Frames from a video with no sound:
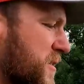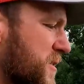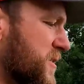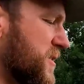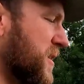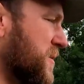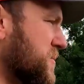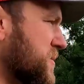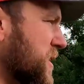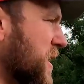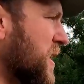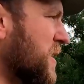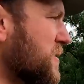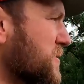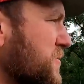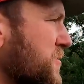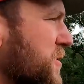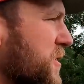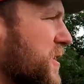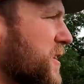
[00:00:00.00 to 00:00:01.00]

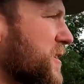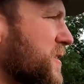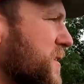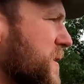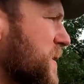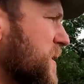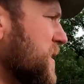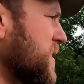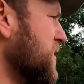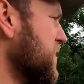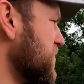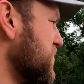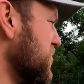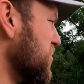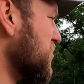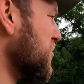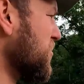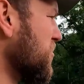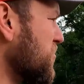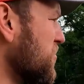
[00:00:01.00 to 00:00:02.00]
Sometimes we'll get
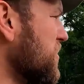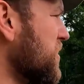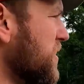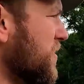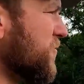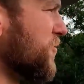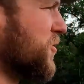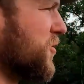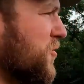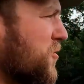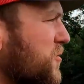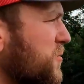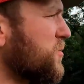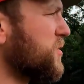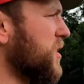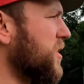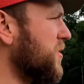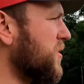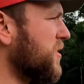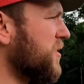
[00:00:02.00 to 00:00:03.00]
2 or 3 different
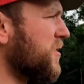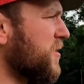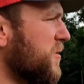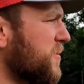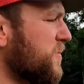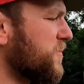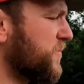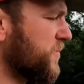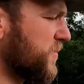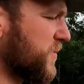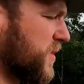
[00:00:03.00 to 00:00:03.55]
groups out here